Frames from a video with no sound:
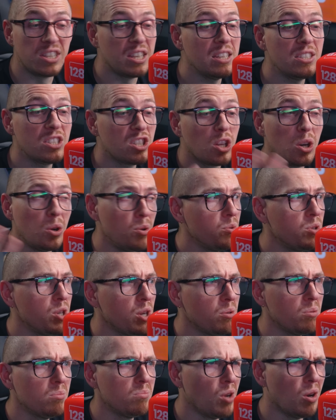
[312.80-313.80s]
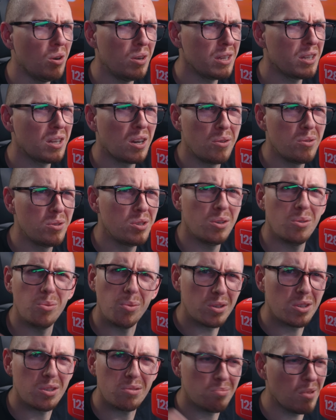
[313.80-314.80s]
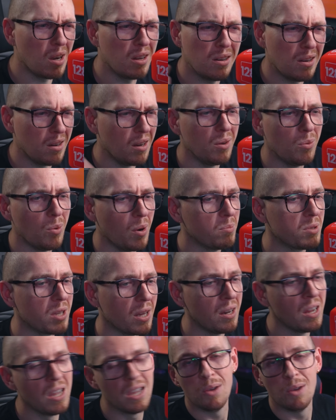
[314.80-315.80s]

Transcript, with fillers: disclude you, not include you. I don't know what I'm saying.